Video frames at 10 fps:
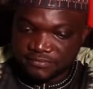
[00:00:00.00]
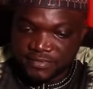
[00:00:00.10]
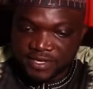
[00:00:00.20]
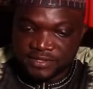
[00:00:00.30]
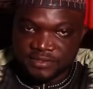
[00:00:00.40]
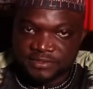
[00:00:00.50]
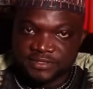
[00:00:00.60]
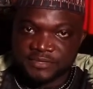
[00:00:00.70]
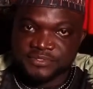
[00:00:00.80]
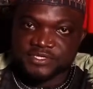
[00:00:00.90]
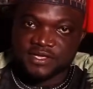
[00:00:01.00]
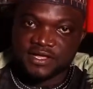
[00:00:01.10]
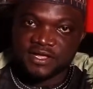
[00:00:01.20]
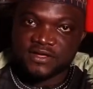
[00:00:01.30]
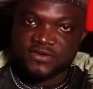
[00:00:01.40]
my name's
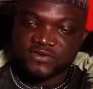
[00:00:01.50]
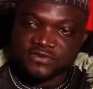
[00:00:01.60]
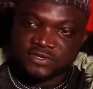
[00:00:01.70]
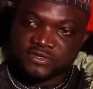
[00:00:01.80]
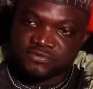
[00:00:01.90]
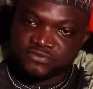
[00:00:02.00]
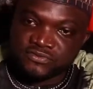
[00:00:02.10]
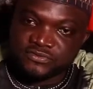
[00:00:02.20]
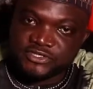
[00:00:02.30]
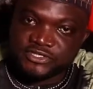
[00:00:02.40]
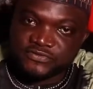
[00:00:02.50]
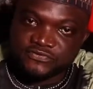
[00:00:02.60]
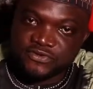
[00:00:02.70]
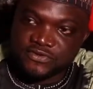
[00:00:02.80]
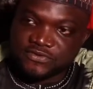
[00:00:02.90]
Honorable Chief
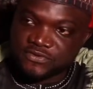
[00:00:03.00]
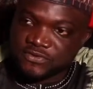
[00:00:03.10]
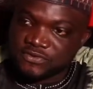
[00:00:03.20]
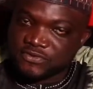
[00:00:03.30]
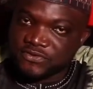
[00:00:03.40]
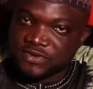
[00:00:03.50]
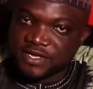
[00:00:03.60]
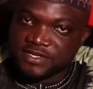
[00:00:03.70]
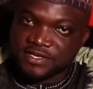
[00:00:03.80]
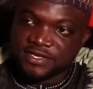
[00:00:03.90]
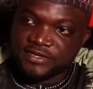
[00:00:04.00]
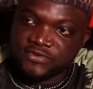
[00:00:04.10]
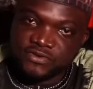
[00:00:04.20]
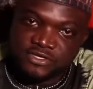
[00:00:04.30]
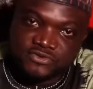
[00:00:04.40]
Dr. Yohanna
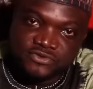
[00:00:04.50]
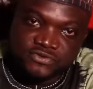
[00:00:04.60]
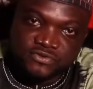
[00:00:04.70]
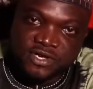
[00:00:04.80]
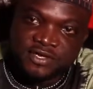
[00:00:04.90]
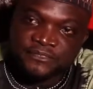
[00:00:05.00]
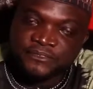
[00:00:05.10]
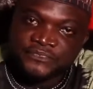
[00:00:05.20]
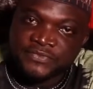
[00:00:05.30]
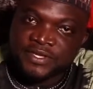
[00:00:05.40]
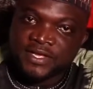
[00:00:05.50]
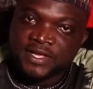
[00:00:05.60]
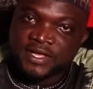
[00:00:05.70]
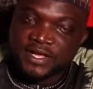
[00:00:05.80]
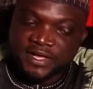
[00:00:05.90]
Dangiwa Joshua.
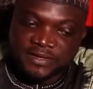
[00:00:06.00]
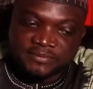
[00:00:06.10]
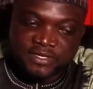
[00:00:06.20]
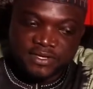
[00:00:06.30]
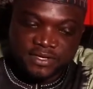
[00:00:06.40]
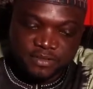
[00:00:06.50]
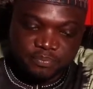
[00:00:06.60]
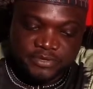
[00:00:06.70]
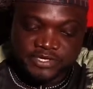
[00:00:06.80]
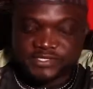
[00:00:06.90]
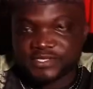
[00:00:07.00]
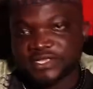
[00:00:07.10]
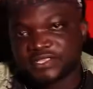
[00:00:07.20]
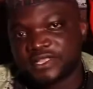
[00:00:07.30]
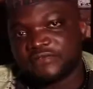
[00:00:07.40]
I'm the
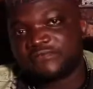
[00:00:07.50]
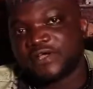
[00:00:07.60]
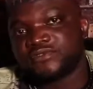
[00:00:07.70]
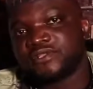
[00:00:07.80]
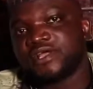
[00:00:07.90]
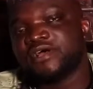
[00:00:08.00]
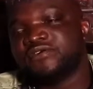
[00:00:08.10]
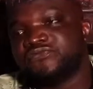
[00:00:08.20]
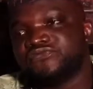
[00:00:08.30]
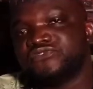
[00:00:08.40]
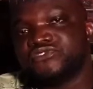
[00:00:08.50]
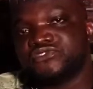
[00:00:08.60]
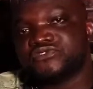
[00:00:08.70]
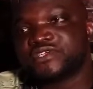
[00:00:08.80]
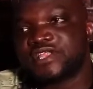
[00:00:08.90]
president and founder of
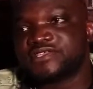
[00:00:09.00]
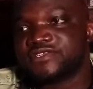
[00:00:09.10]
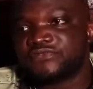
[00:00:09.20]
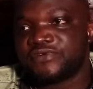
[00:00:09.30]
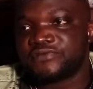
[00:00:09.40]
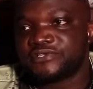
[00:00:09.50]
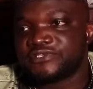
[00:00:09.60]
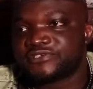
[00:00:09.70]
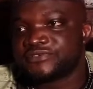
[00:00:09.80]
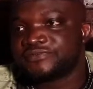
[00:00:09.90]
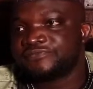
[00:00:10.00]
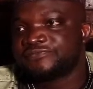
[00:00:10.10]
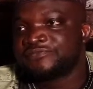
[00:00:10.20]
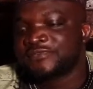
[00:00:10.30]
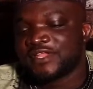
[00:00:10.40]
JoJo Classic Foundation
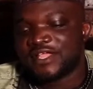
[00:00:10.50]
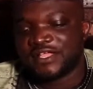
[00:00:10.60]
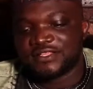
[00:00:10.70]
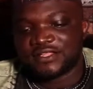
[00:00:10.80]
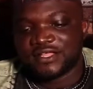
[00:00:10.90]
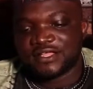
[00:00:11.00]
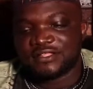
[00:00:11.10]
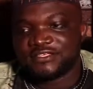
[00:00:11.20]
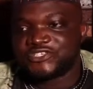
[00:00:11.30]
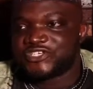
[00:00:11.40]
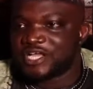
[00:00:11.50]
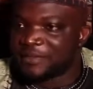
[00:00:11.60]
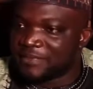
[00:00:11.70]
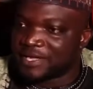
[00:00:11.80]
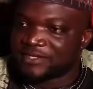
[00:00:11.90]
and the
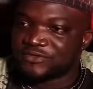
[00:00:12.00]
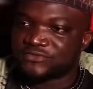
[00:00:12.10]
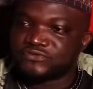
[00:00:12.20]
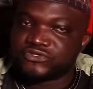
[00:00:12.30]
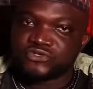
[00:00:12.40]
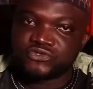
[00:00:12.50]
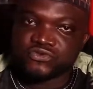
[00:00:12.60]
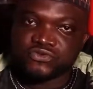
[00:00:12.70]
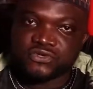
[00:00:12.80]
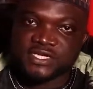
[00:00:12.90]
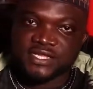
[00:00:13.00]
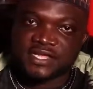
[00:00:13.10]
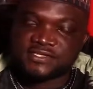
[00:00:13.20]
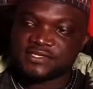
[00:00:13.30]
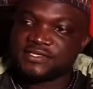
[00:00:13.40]
chairman of JoJo
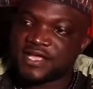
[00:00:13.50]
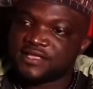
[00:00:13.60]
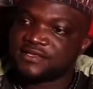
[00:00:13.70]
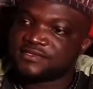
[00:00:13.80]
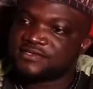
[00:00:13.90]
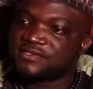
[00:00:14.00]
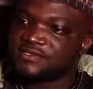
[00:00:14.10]
Classic Dynasty.